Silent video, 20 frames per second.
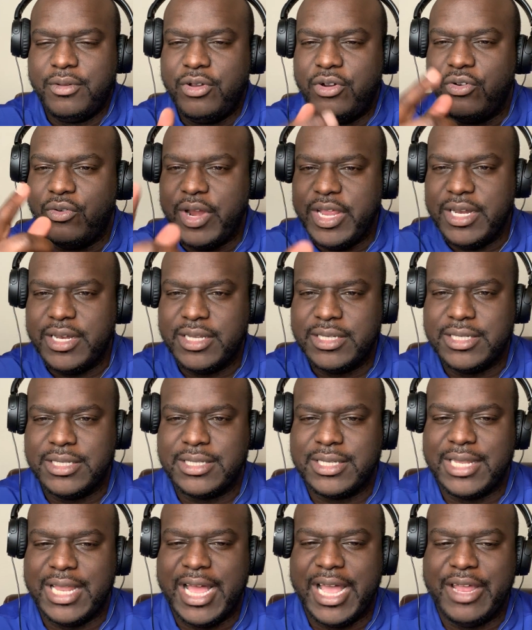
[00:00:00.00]
Greatness
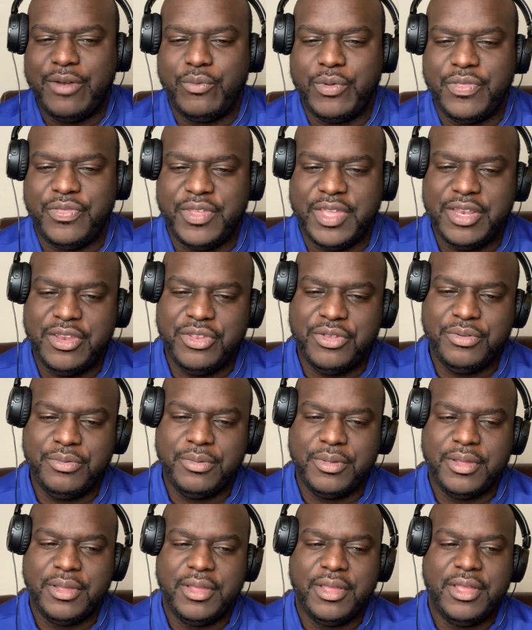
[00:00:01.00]
is lying within you.
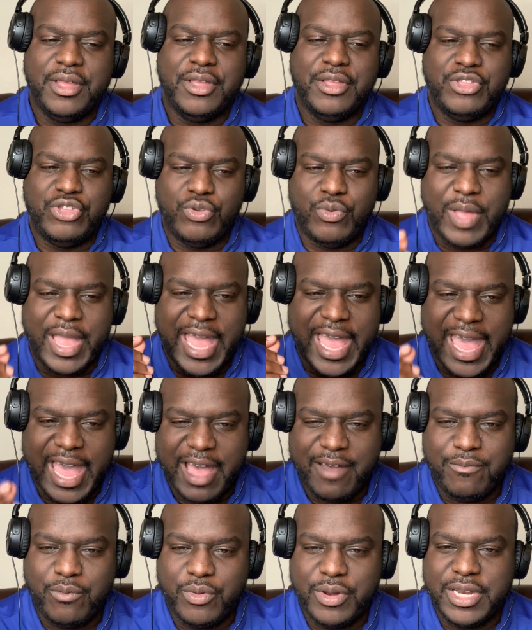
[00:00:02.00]
You
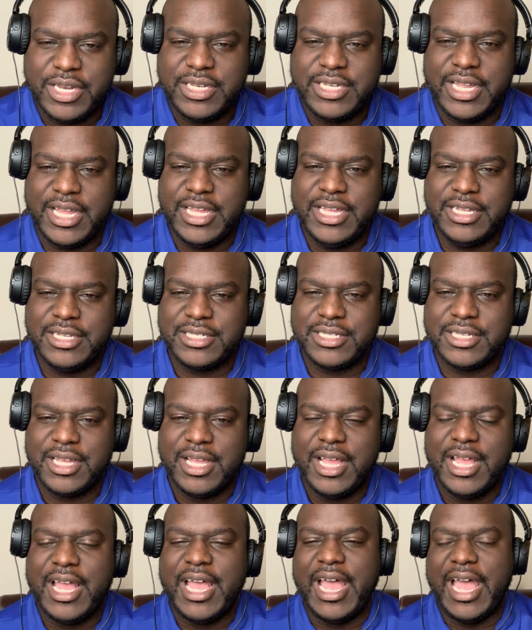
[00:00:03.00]
have what it takes.
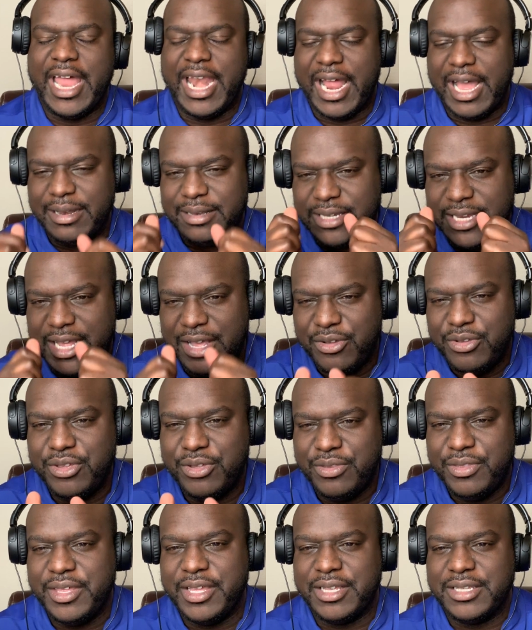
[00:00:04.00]
And I tell
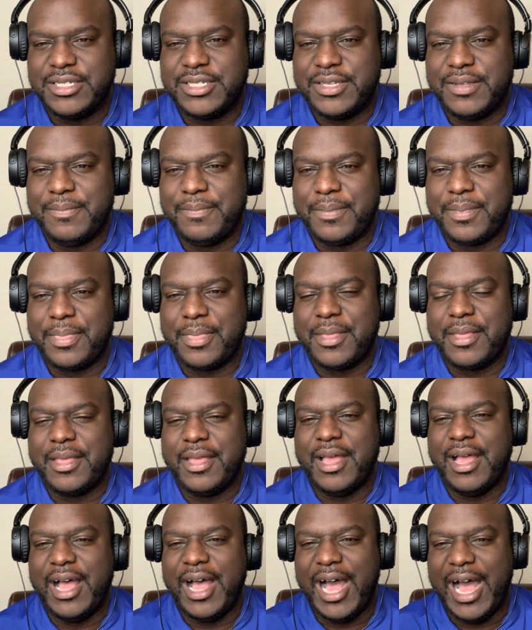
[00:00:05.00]
you this,
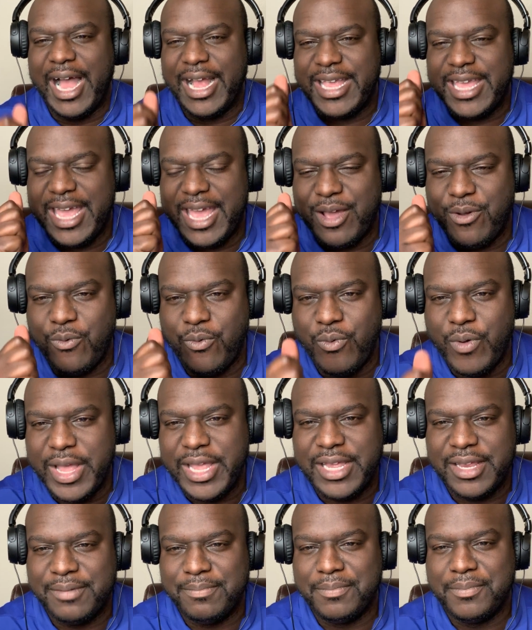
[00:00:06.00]
I can't
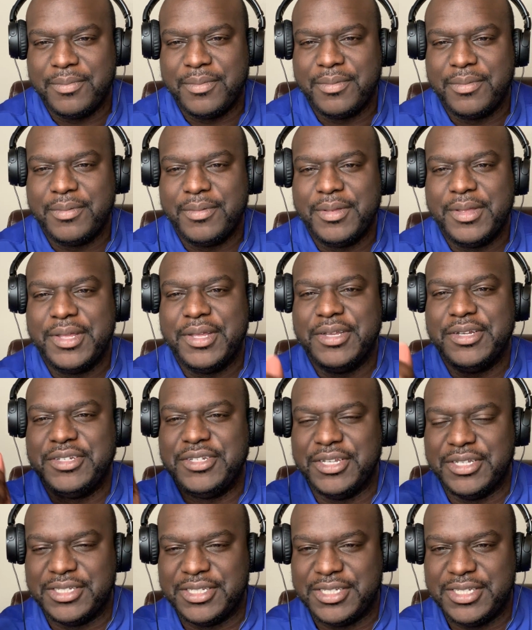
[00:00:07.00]
wait
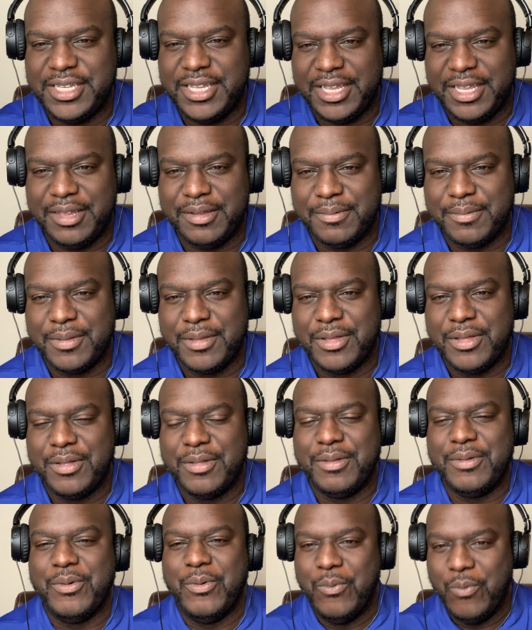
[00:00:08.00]
to see
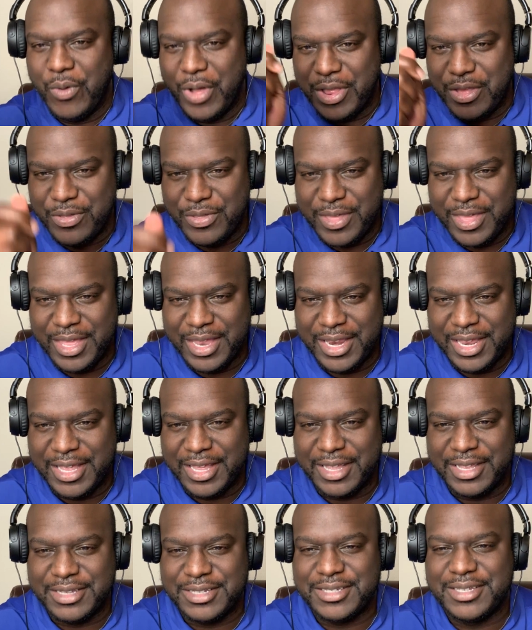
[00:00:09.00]
what it
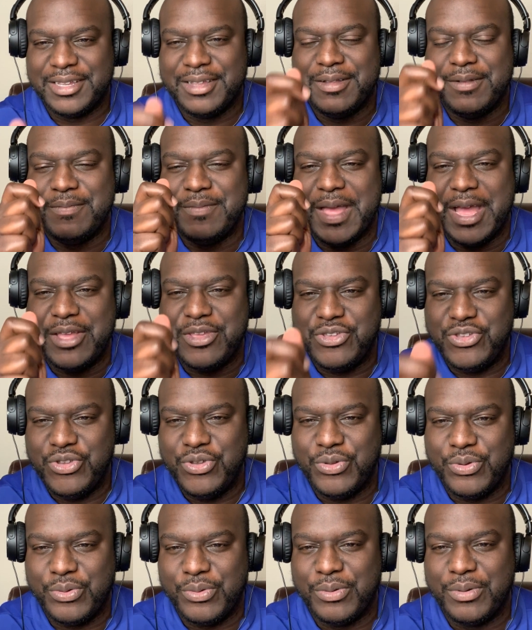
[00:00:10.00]
is that
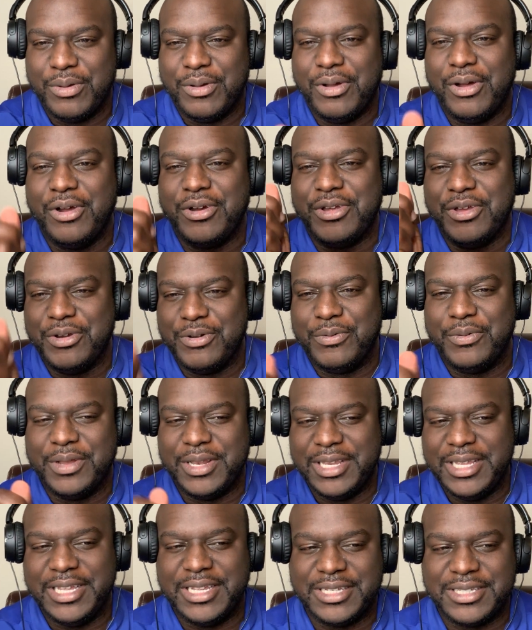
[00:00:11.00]
you are going to
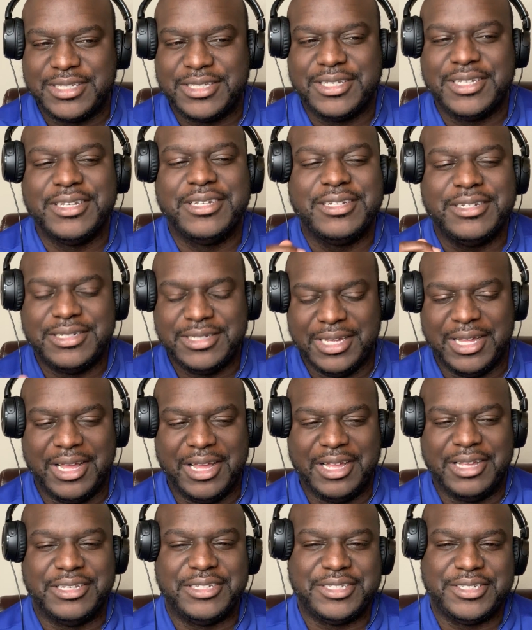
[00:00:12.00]
release to
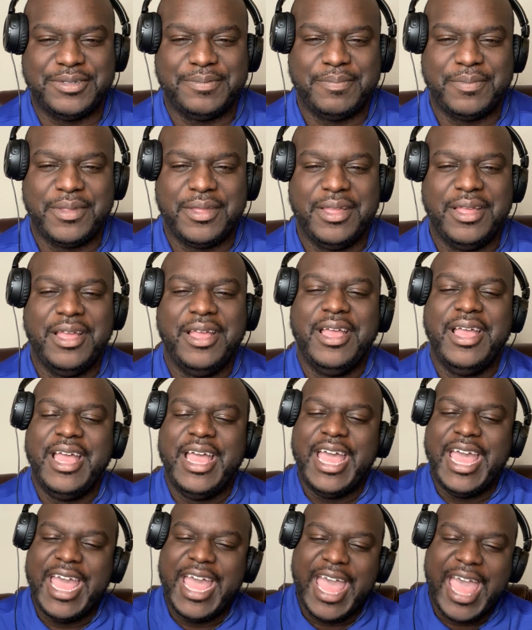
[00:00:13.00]
us.
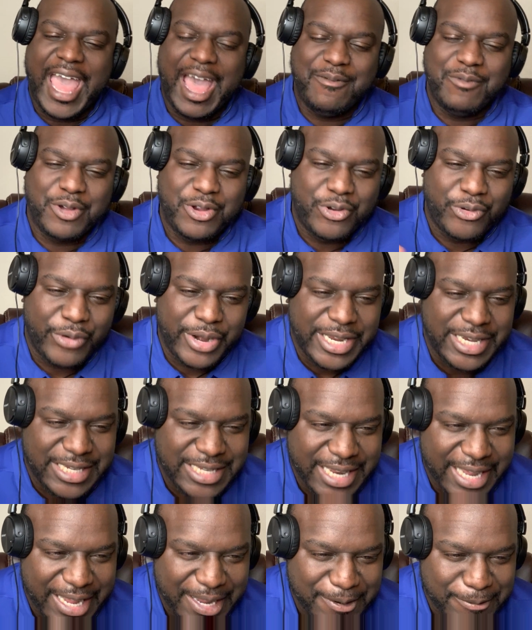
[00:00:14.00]
Have a great
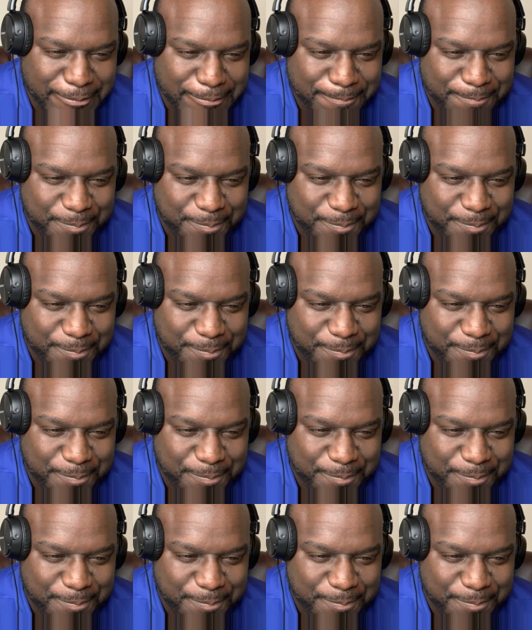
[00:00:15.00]
day.